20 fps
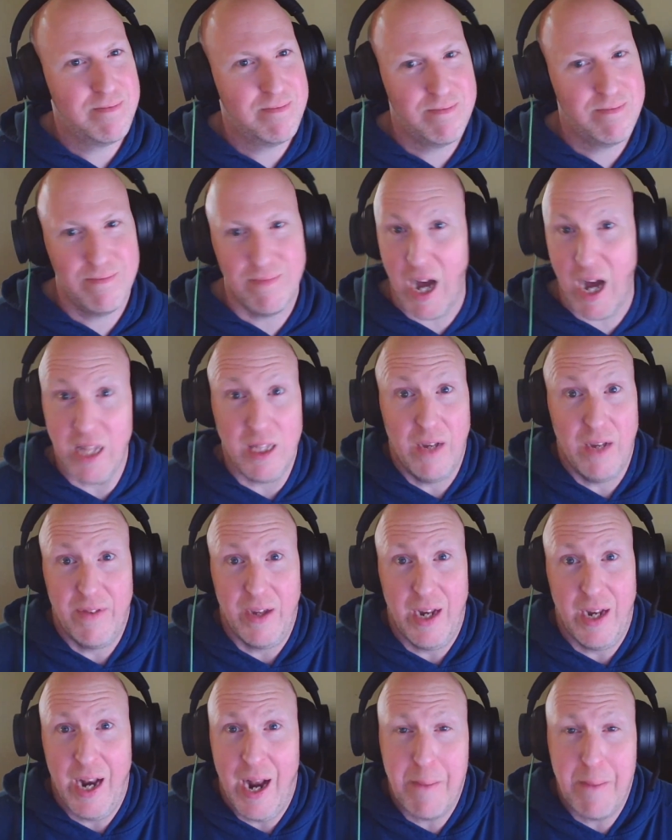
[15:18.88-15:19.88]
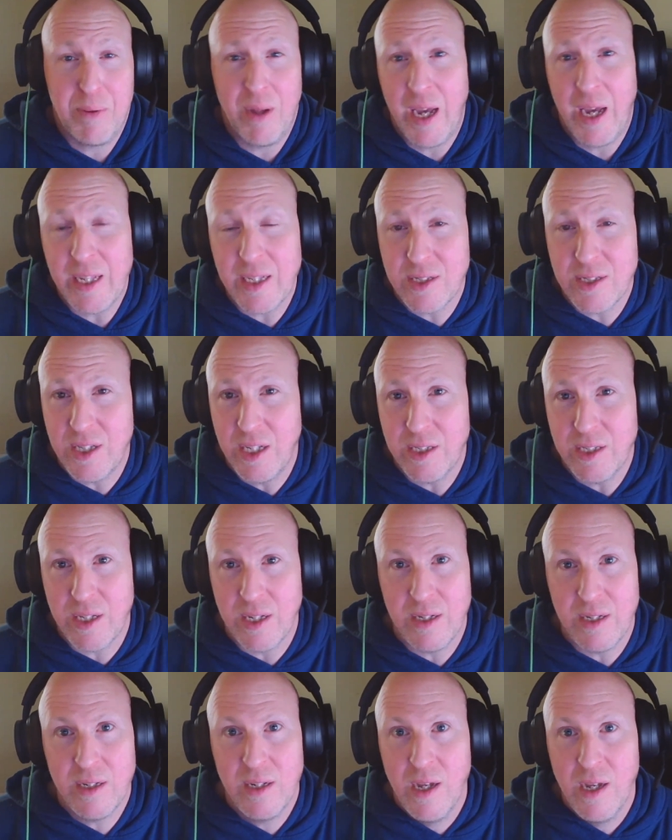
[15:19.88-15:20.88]
I love it. And I'm playing this
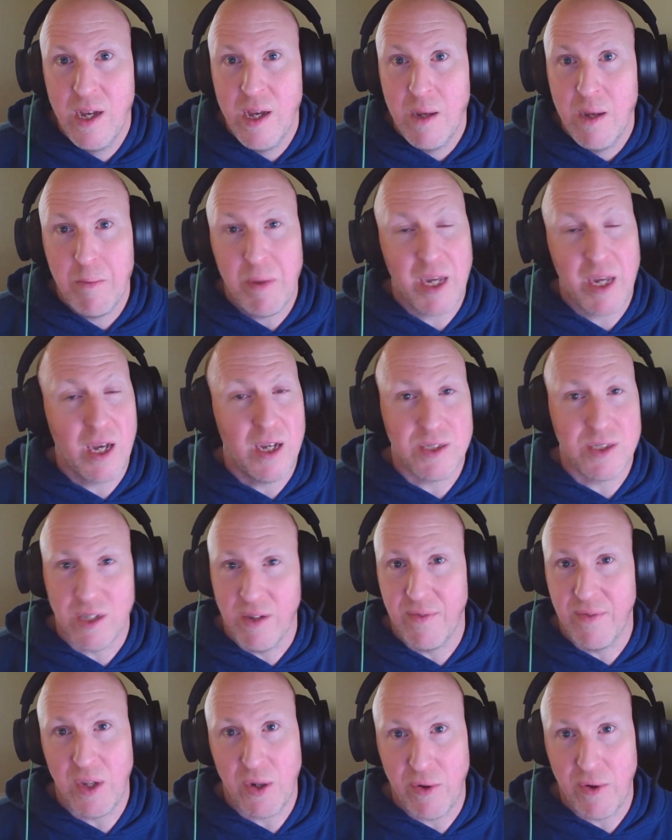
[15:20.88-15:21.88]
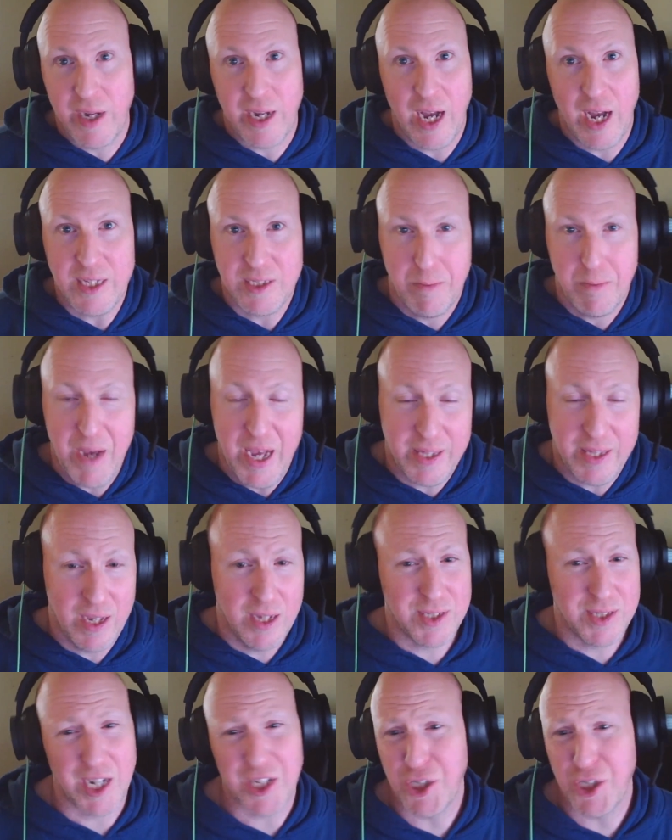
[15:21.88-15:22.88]
season because of the Greek gods and
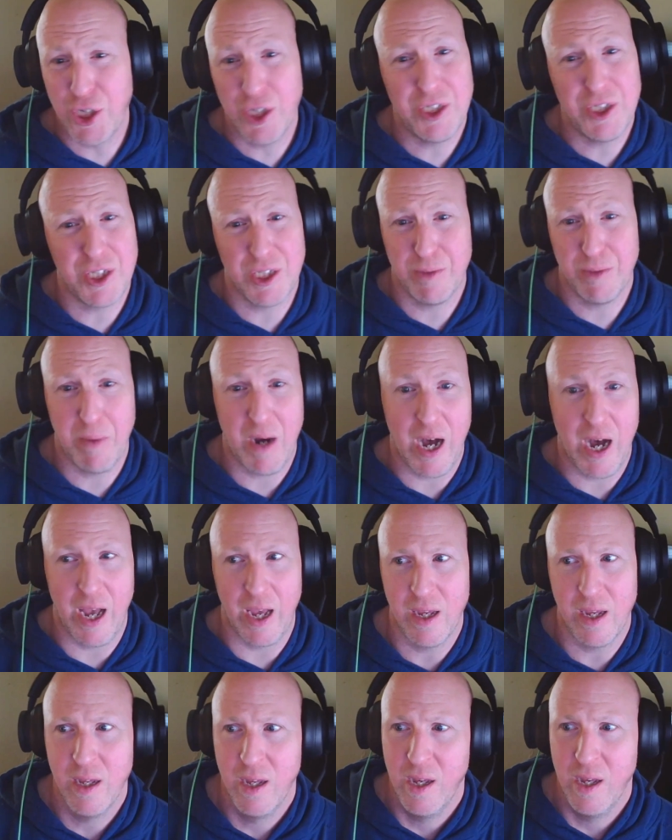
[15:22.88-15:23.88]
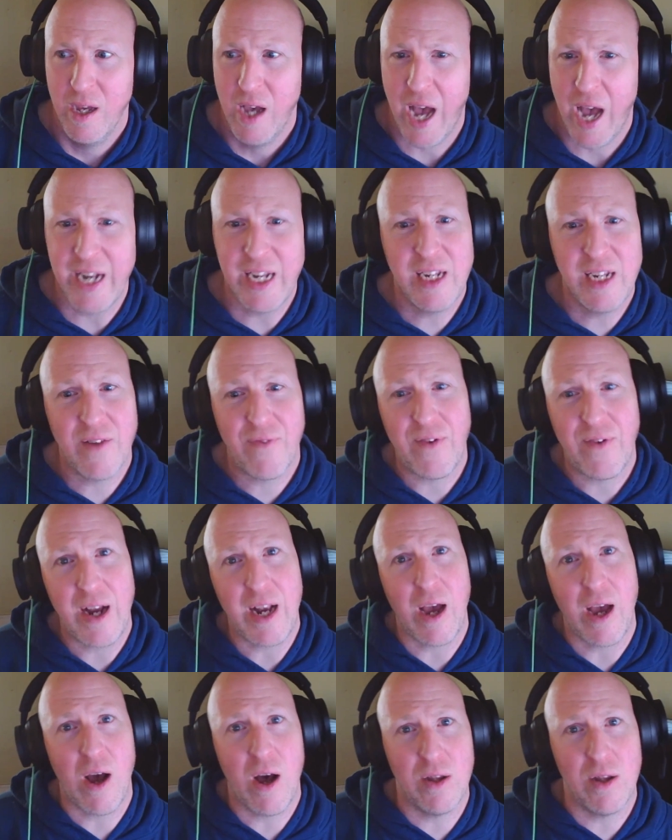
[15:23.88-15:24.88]
pantheons. I need to find
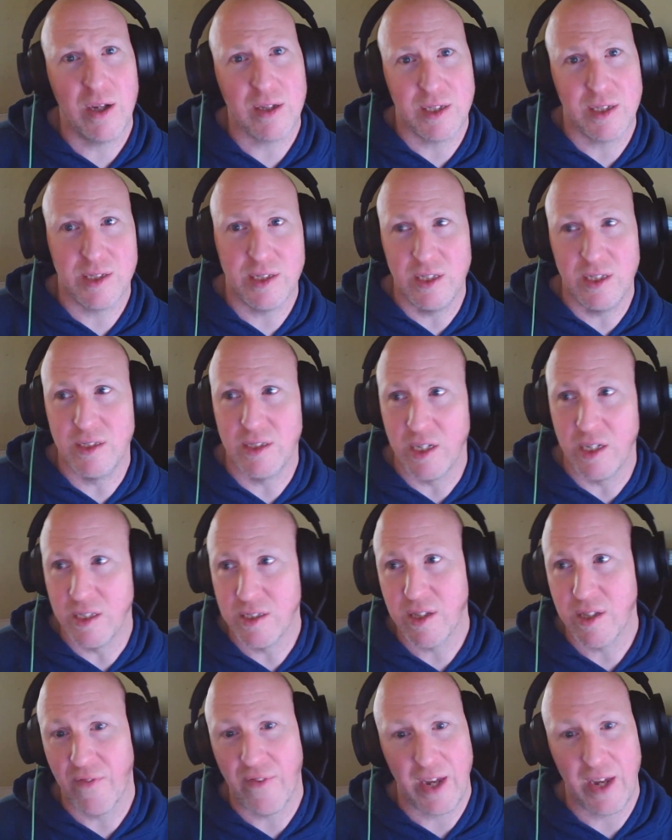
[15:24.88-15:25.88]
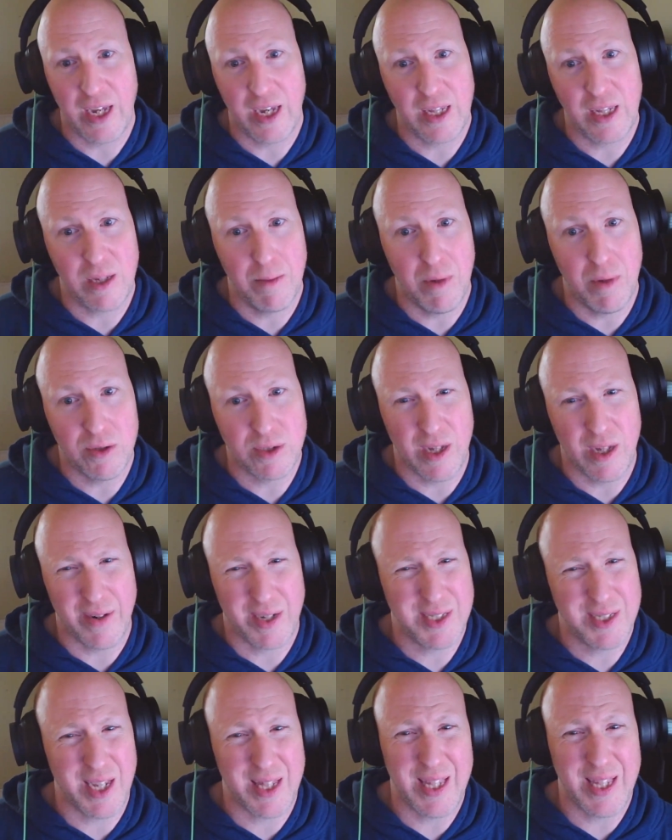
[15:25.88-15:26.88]
out how long the season is if I can get the most out,
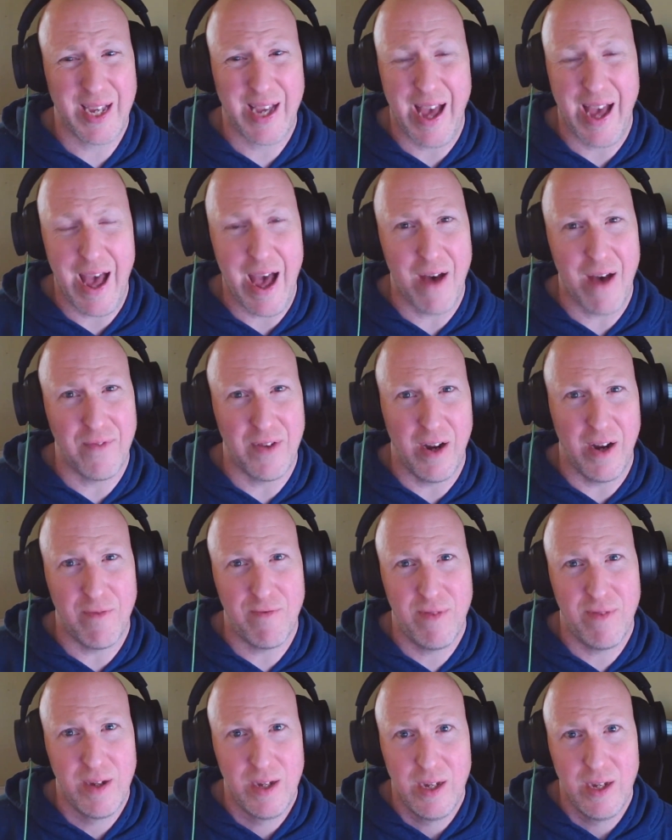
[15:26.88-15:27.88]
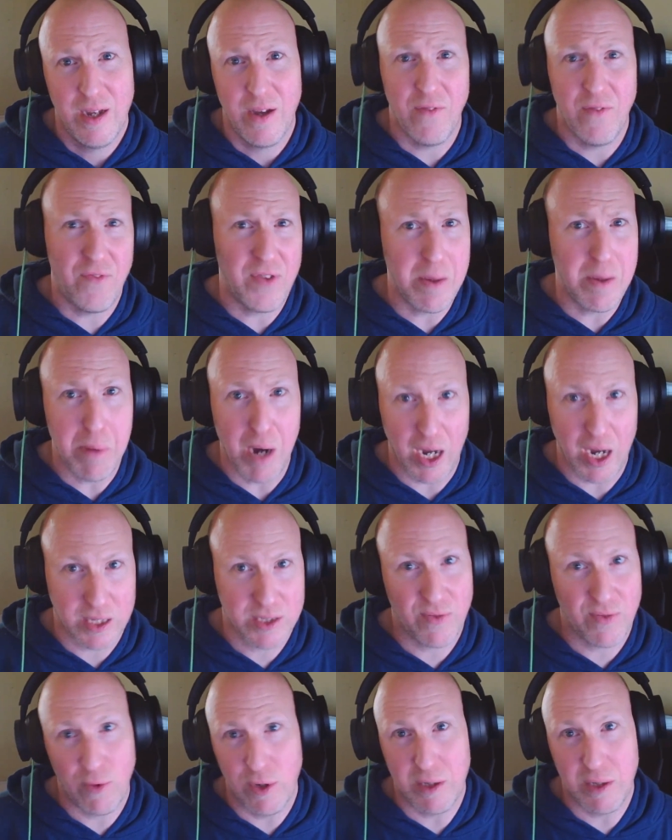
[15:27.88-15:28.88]
because I think I have enough
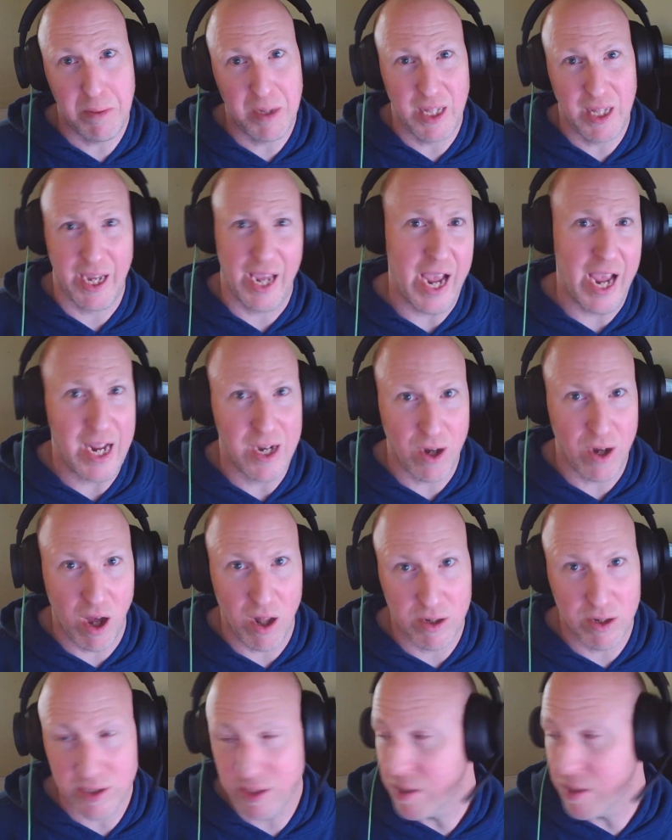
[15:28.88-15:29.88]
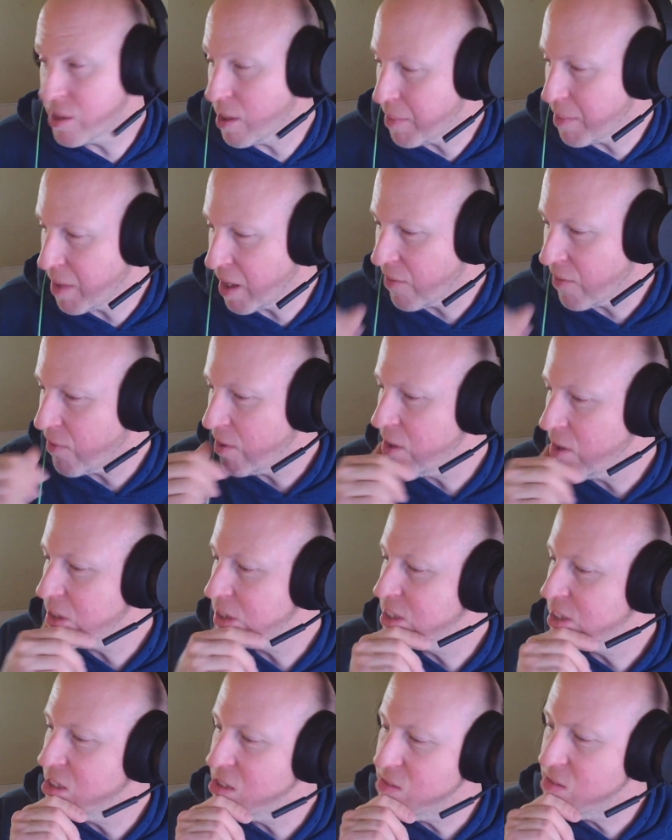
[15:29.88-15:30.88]
V-Bucks for it to be like $8 or something for this
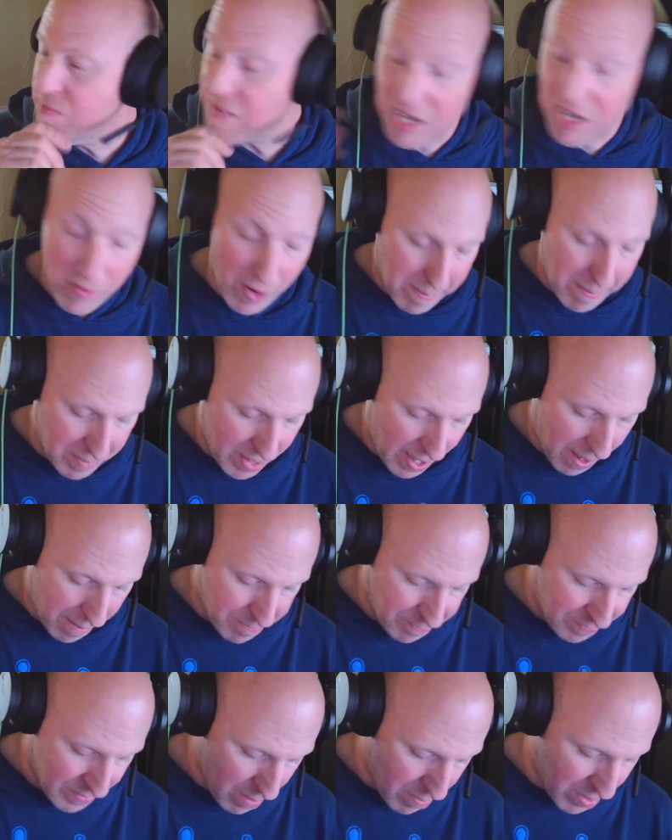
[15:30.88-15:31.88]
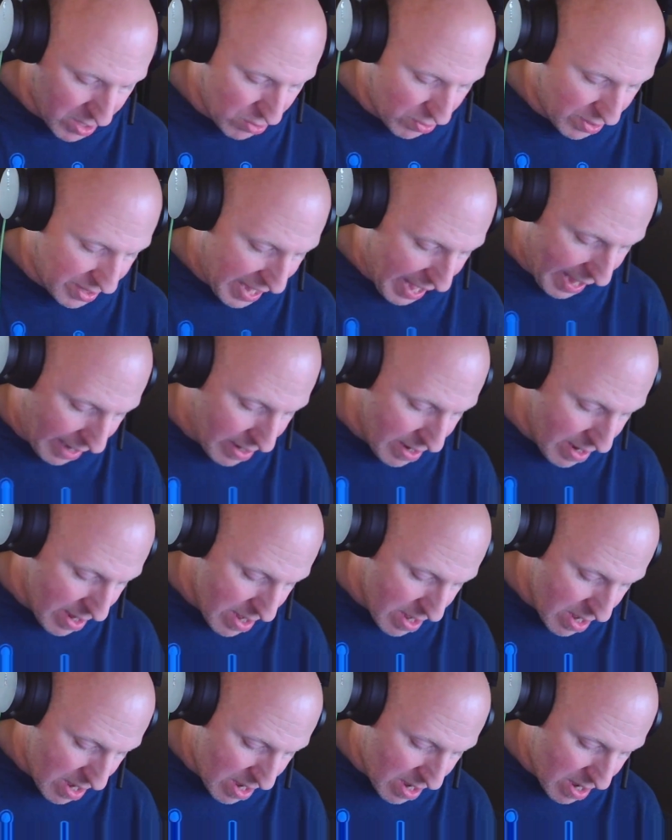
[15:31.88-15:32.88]
season. Anyway, yeah, been doing that.
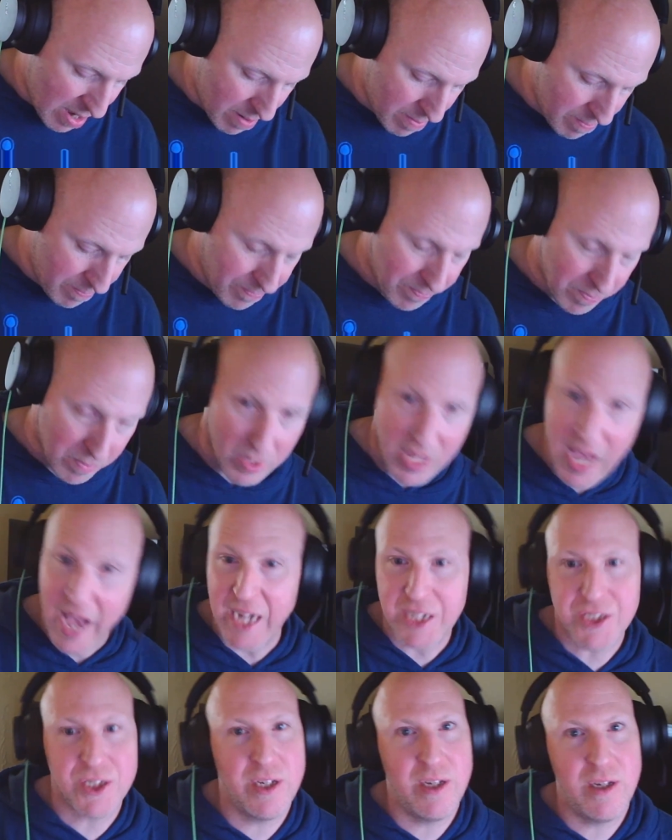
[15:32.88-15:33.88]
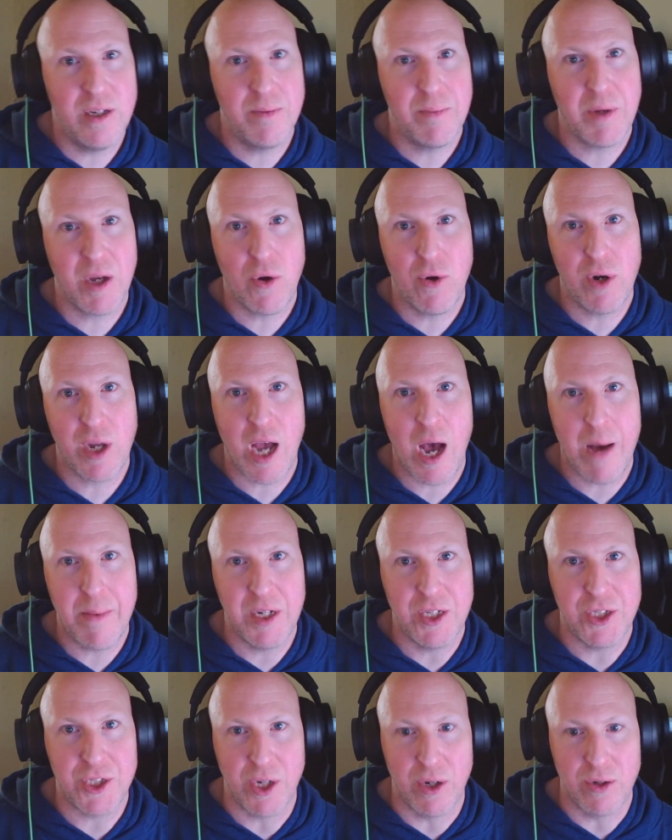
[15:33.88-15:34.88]
I actually been going to
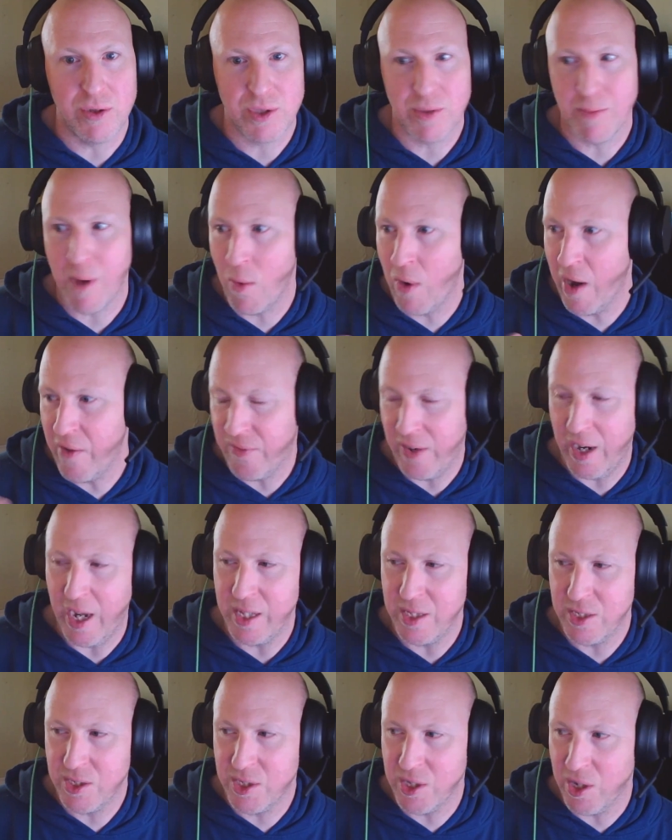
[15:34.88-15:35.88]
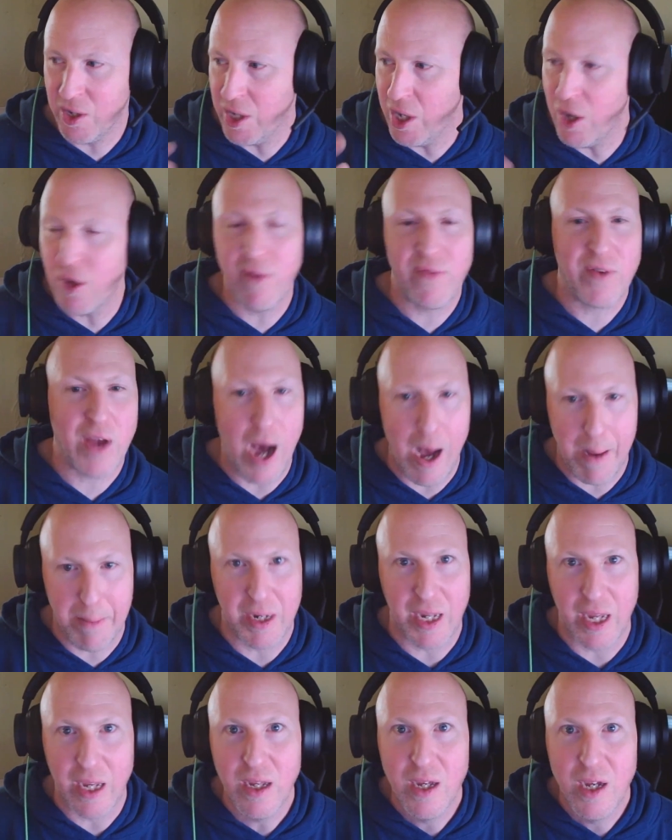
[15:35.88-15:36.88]
comedy shows. My wife and I, this is our year of
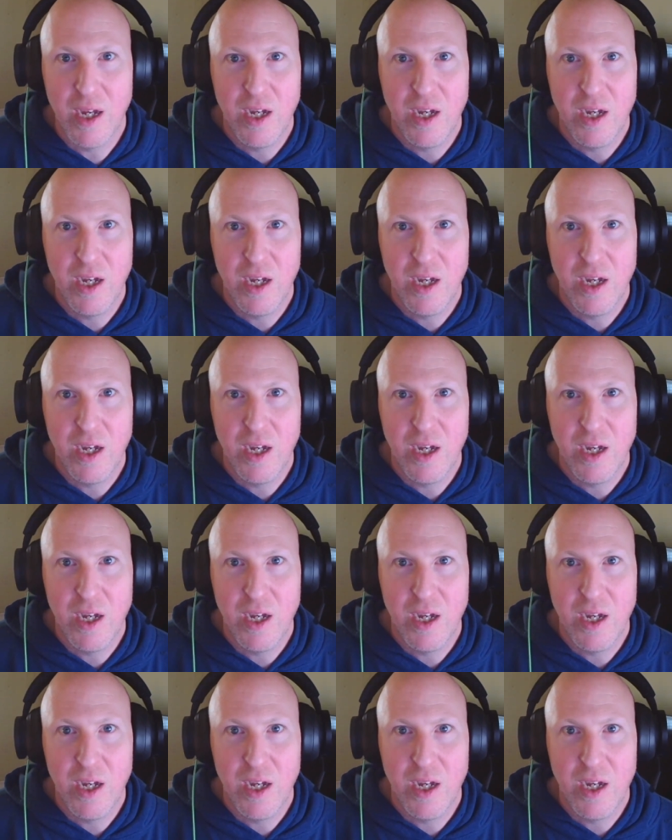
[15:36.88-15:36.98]
comedy.